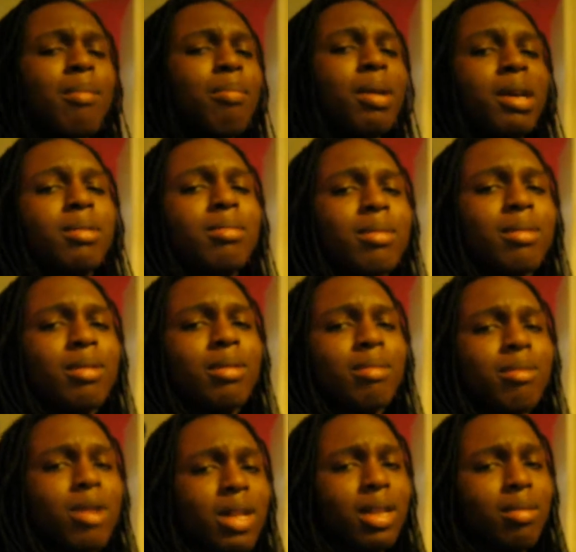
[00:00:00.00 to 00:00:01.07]
But
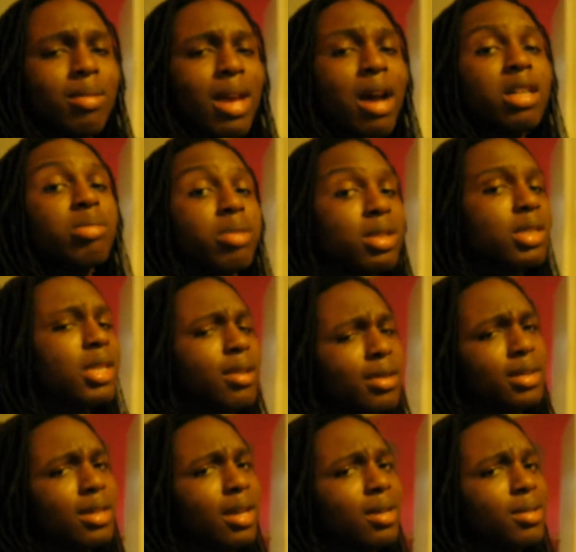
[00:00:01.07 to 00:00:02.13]
really, algebra still
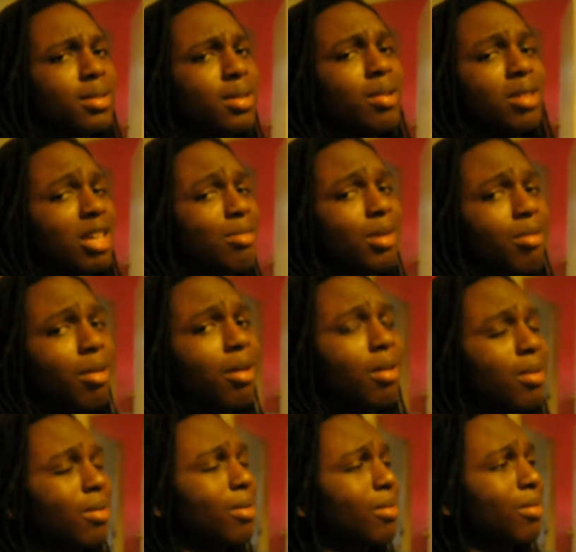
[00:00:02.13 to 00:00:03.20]
sucks, don't get me wrong.